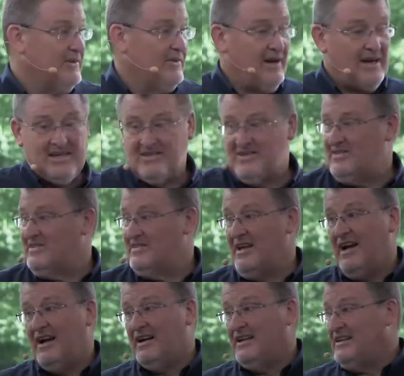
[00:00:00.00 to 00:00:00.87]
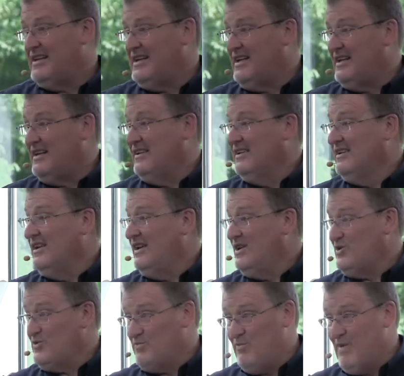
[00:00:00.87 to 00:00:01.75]
Grace is not clean.
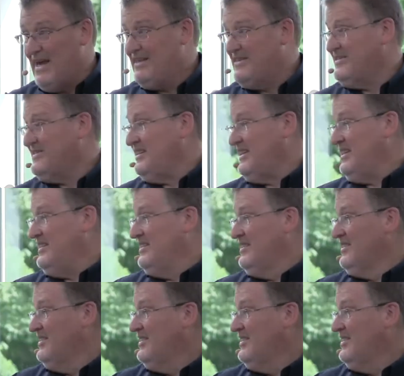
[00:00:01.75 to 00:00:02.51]
It's messy